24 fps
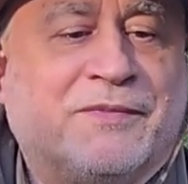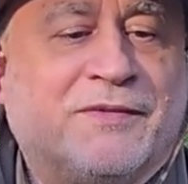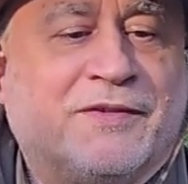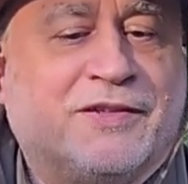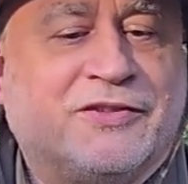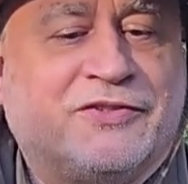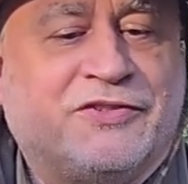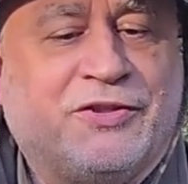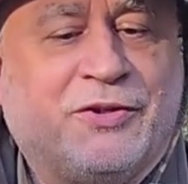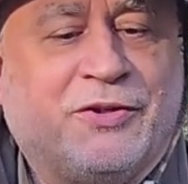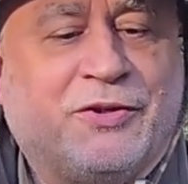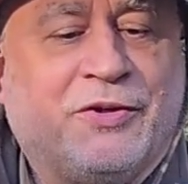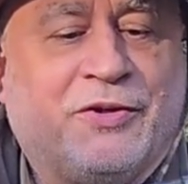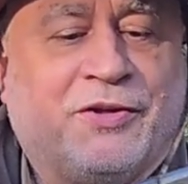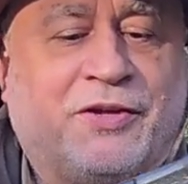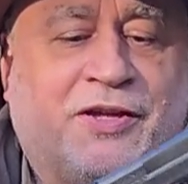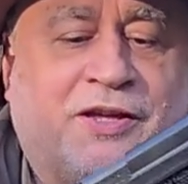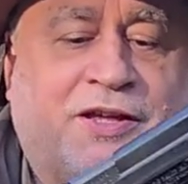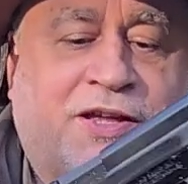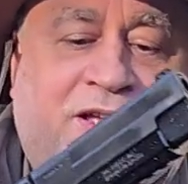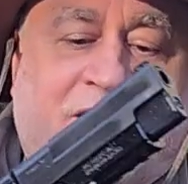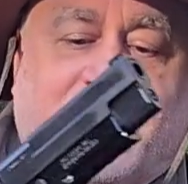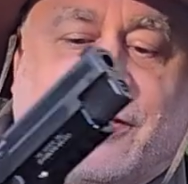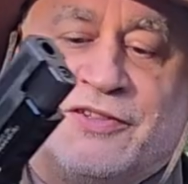Let's see,
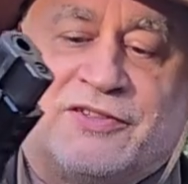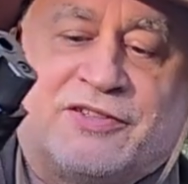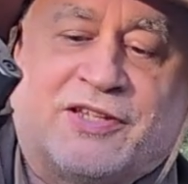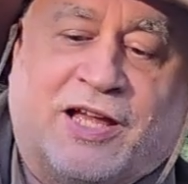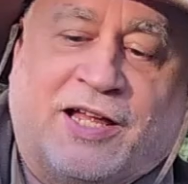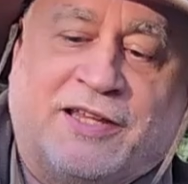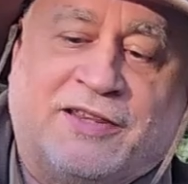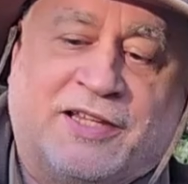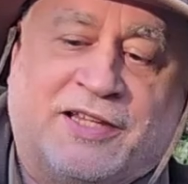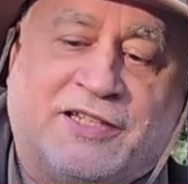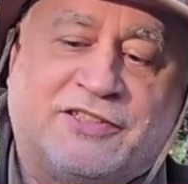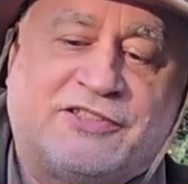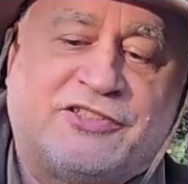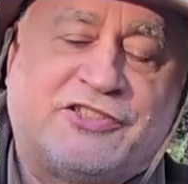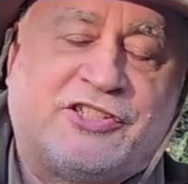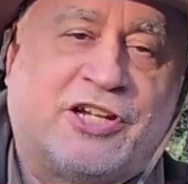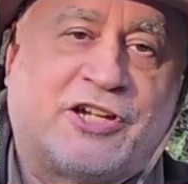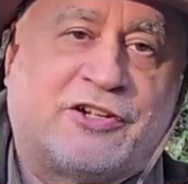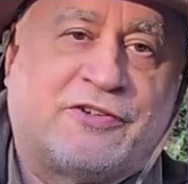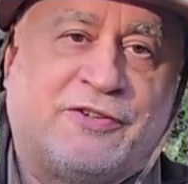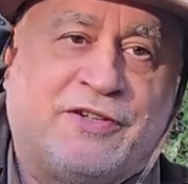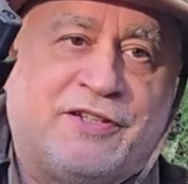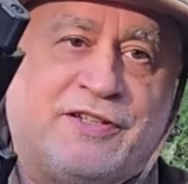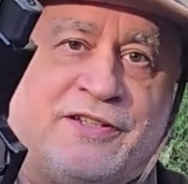it's got nice
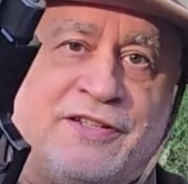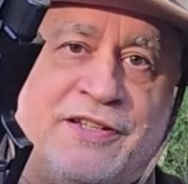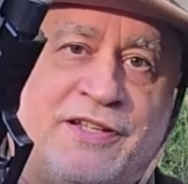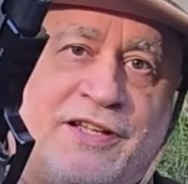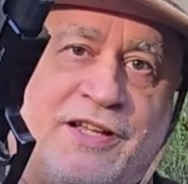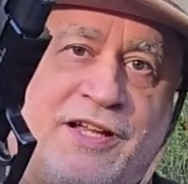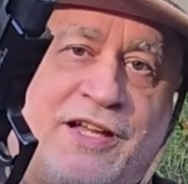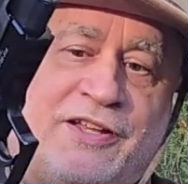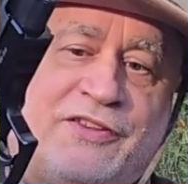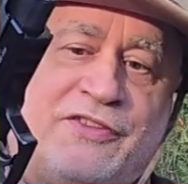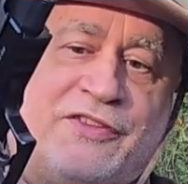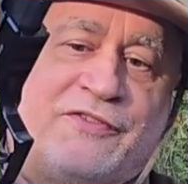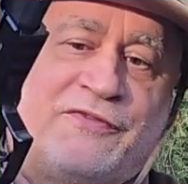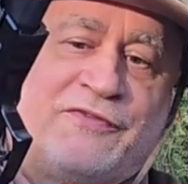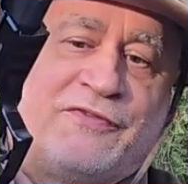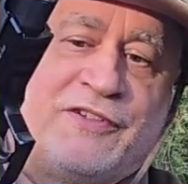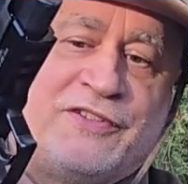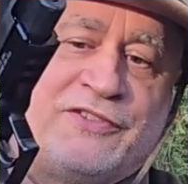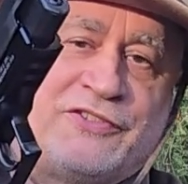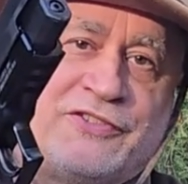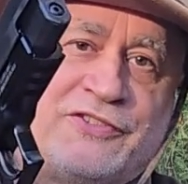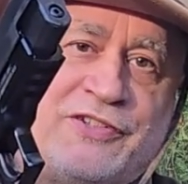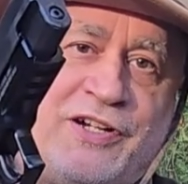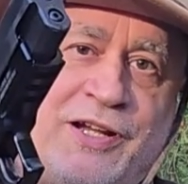checkering on the
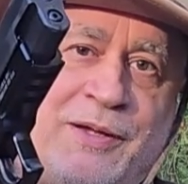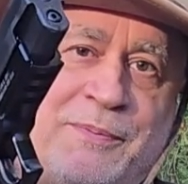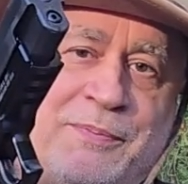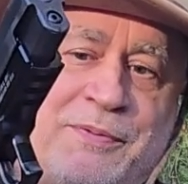front strap.